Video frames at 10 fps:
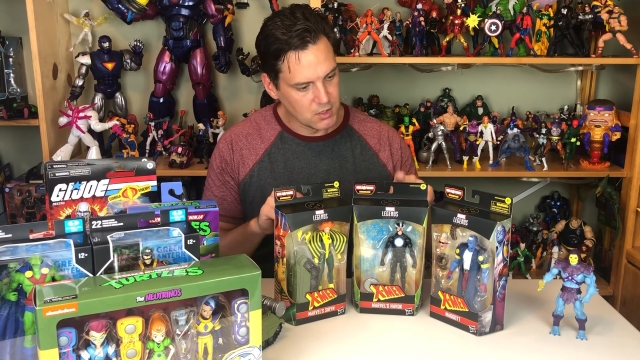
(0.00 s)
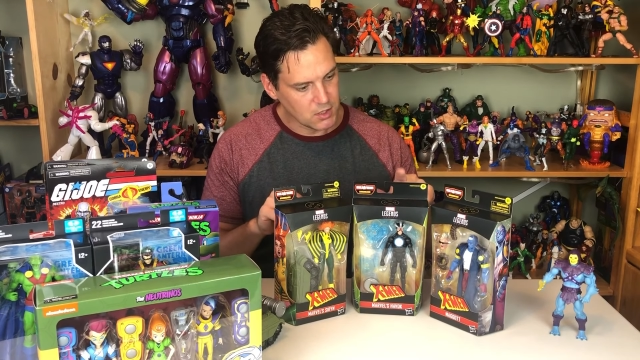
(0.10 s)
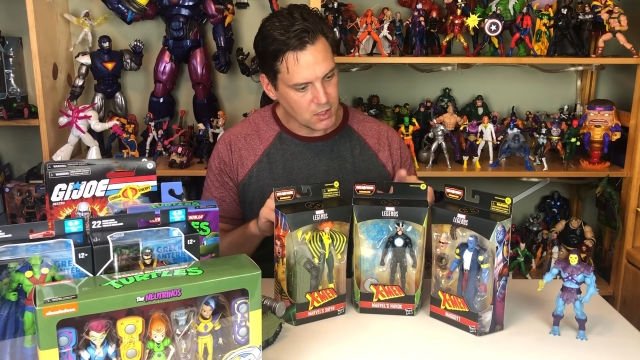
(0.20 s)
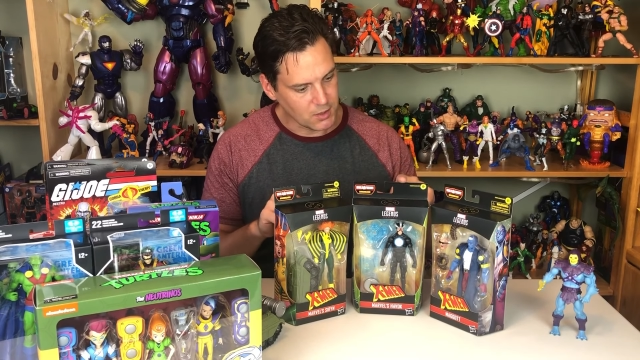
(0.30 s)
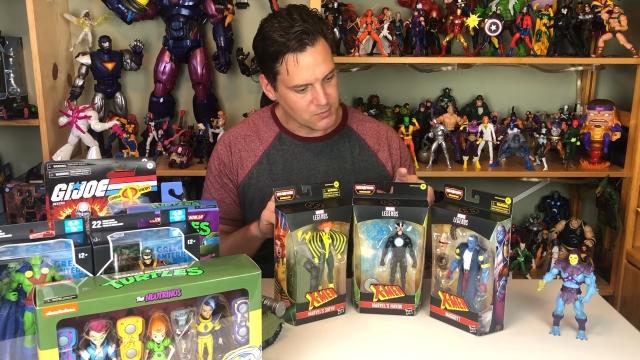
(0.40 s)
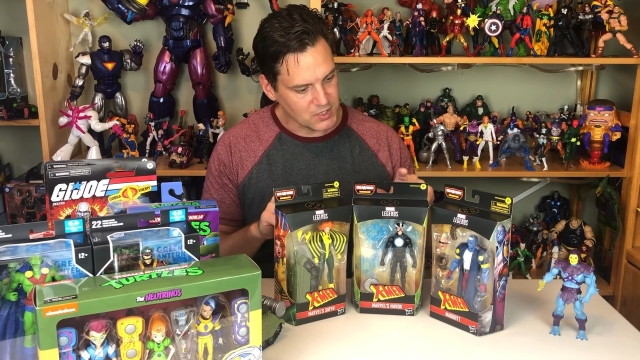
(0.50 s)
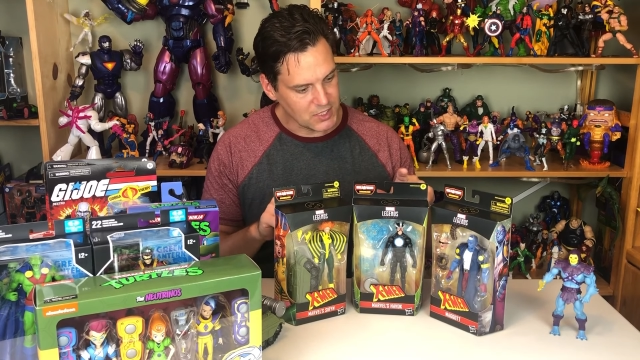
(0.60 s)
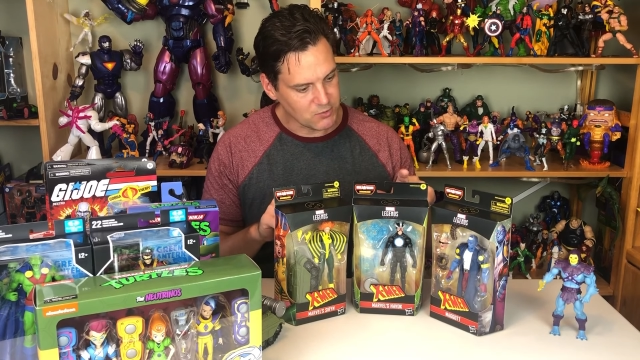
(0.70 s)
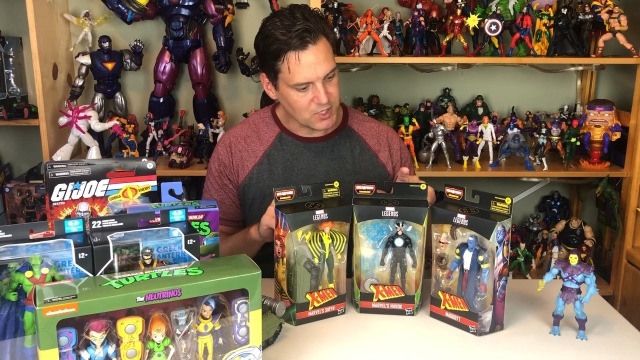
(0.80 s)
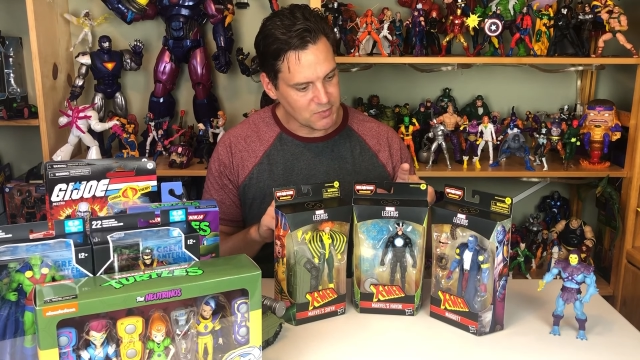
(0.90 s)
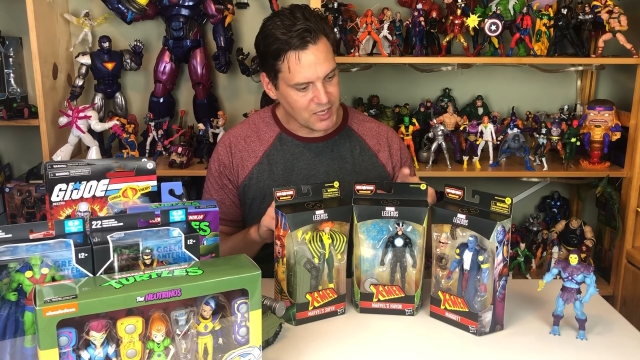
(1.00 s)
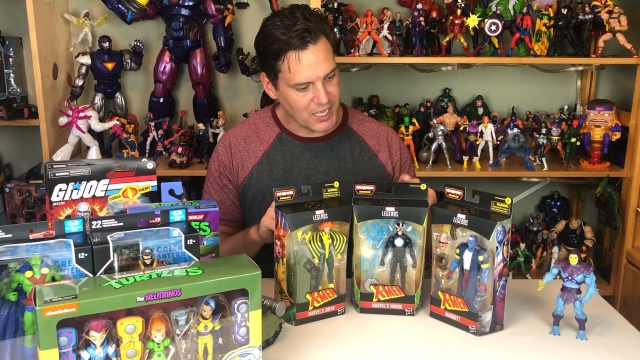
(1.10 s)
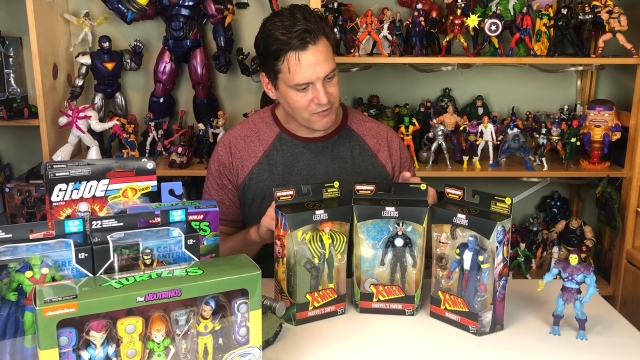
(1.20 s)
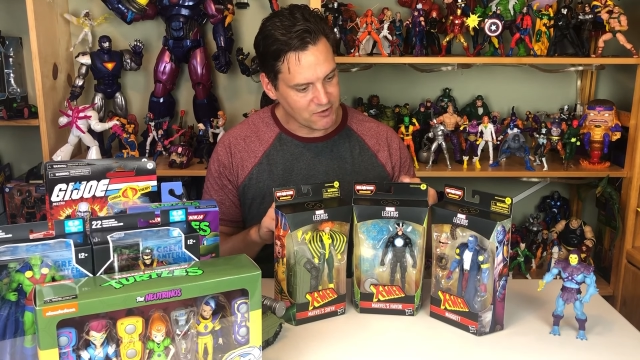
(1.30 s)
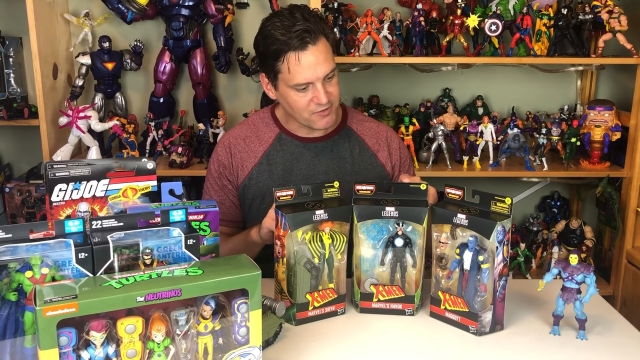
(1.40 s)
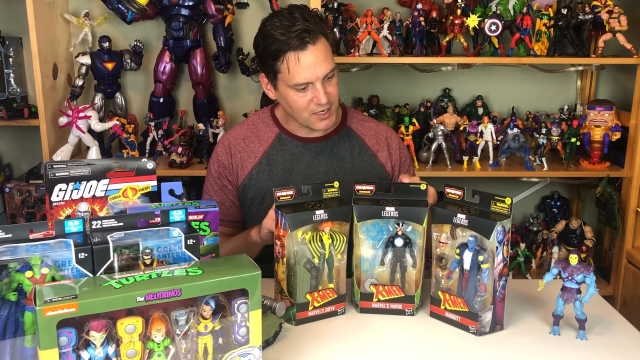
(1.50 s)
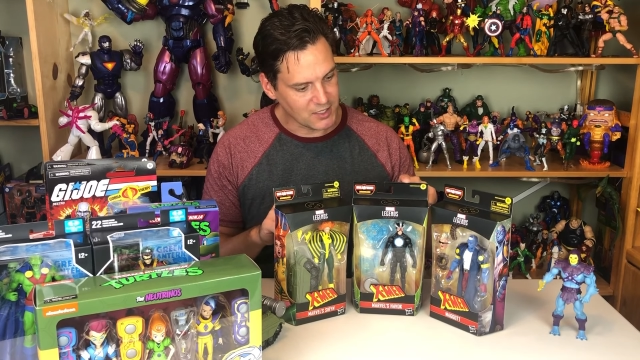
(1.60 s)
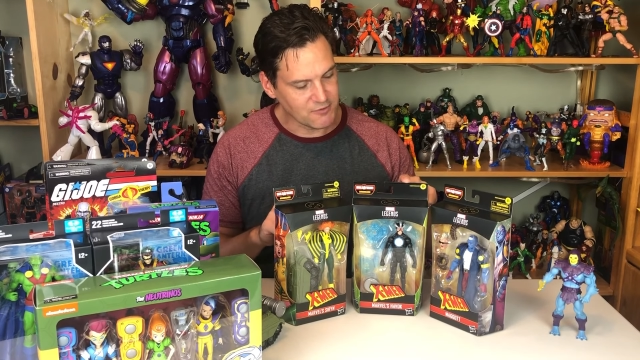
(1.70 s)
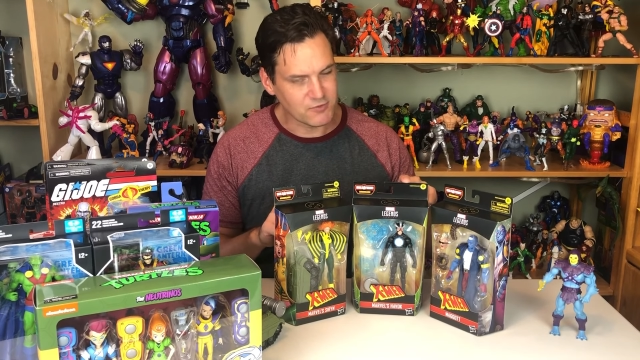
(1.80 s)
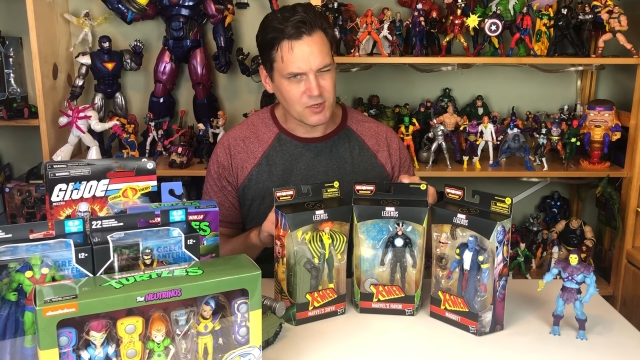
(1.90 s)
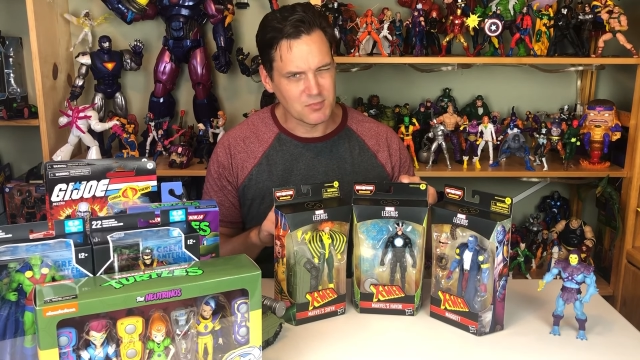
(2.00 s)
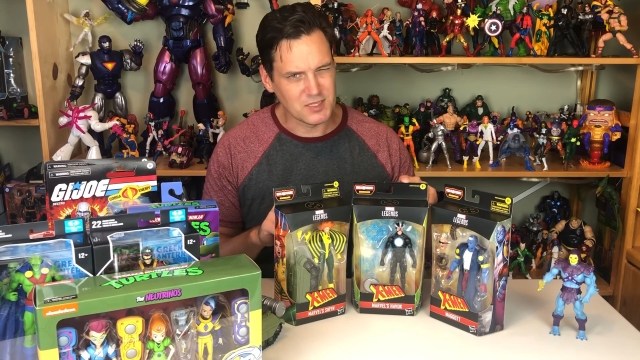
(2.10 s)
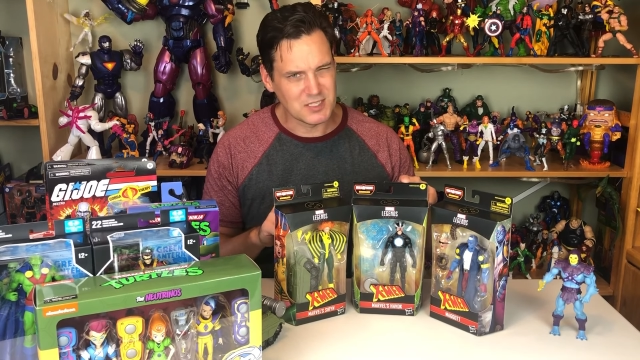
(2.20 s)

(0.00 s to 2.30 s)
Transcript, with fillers: Um, getting rid of my Havok finally from the